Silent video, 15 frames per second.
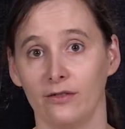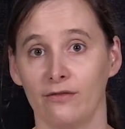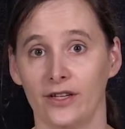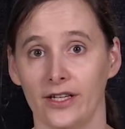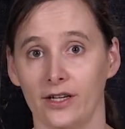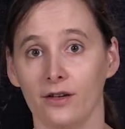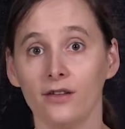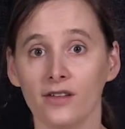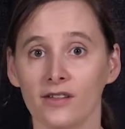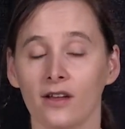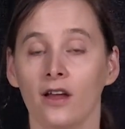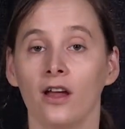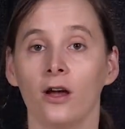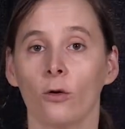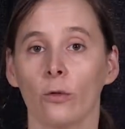videos.
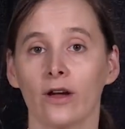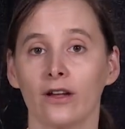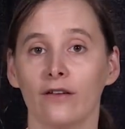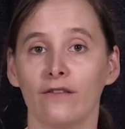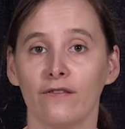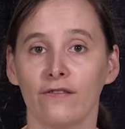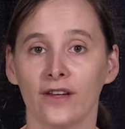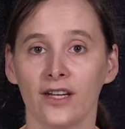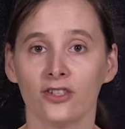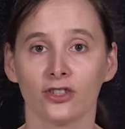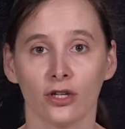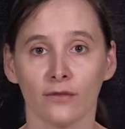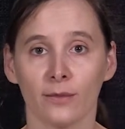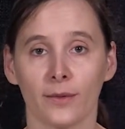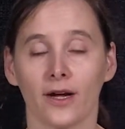We're going to finish
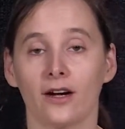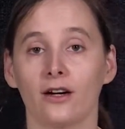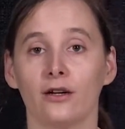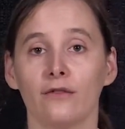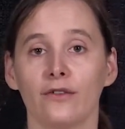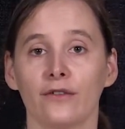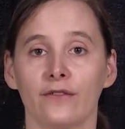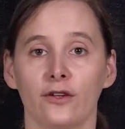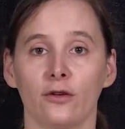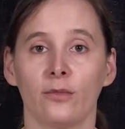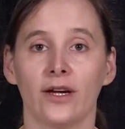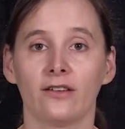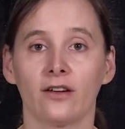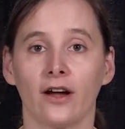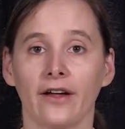up our overview
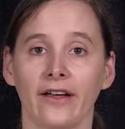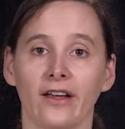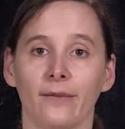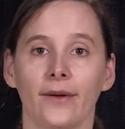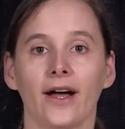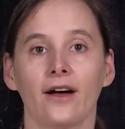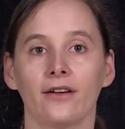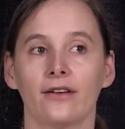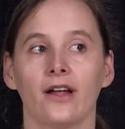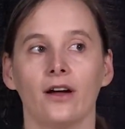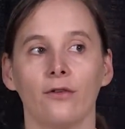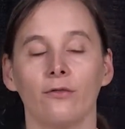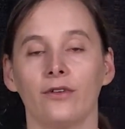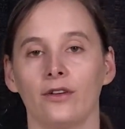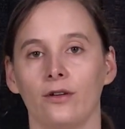by talking about a
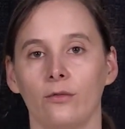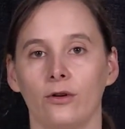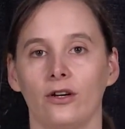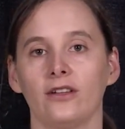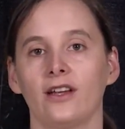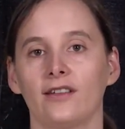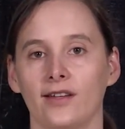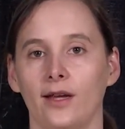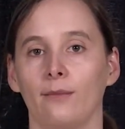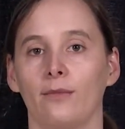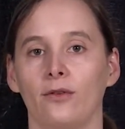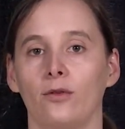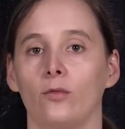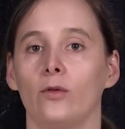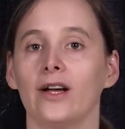real-world
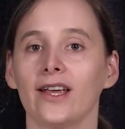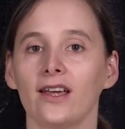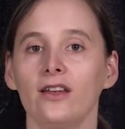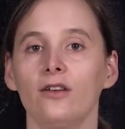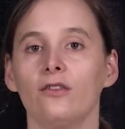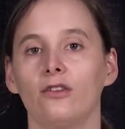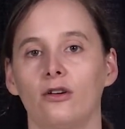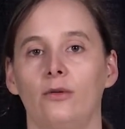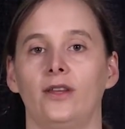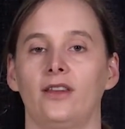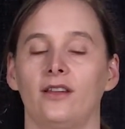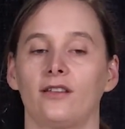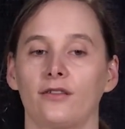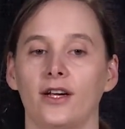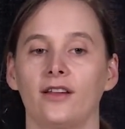example. What can you do with
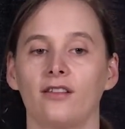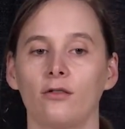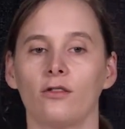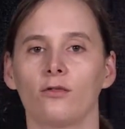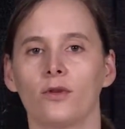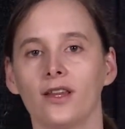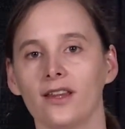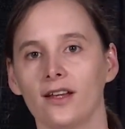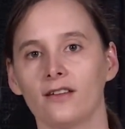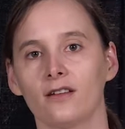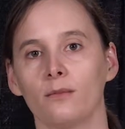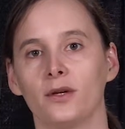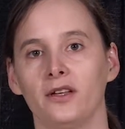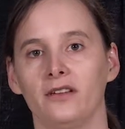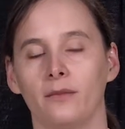this, right? So it's one thing to
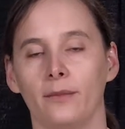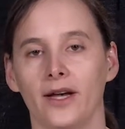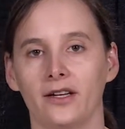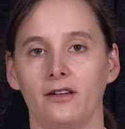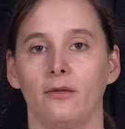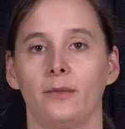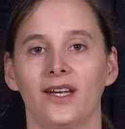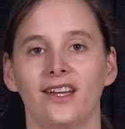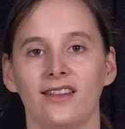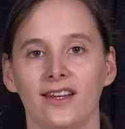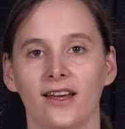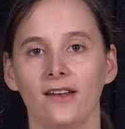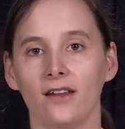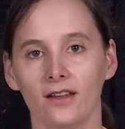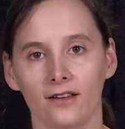build a model, but at the
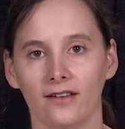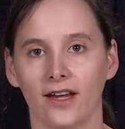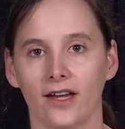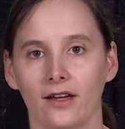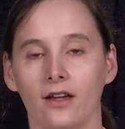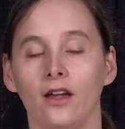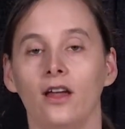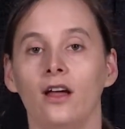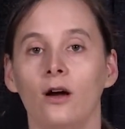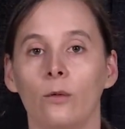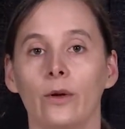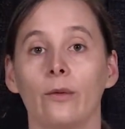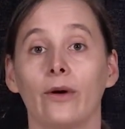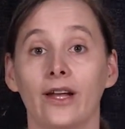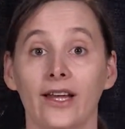end of the day,
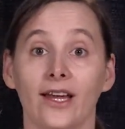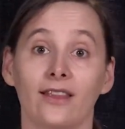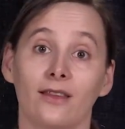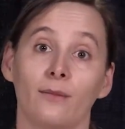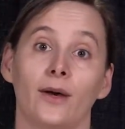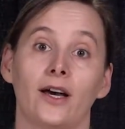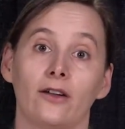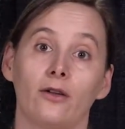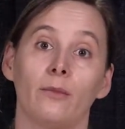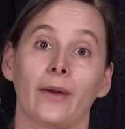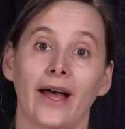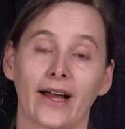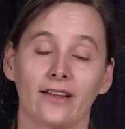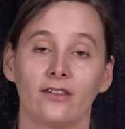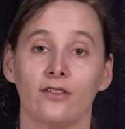we want to get the model
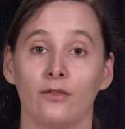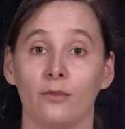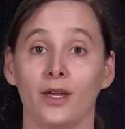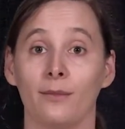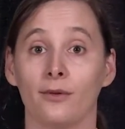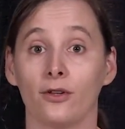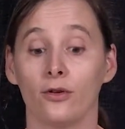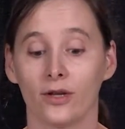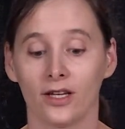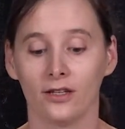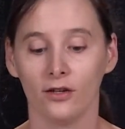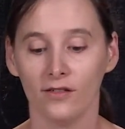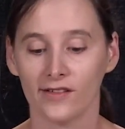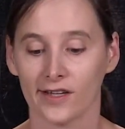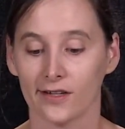back to people who can
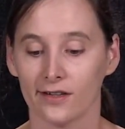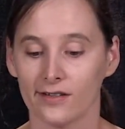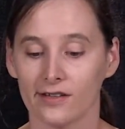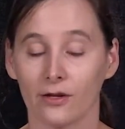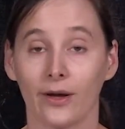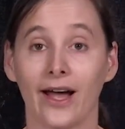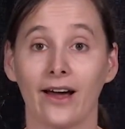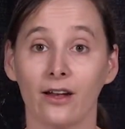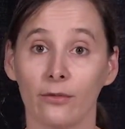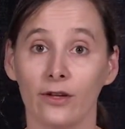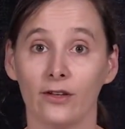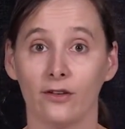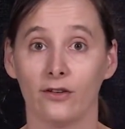use it. So how do we do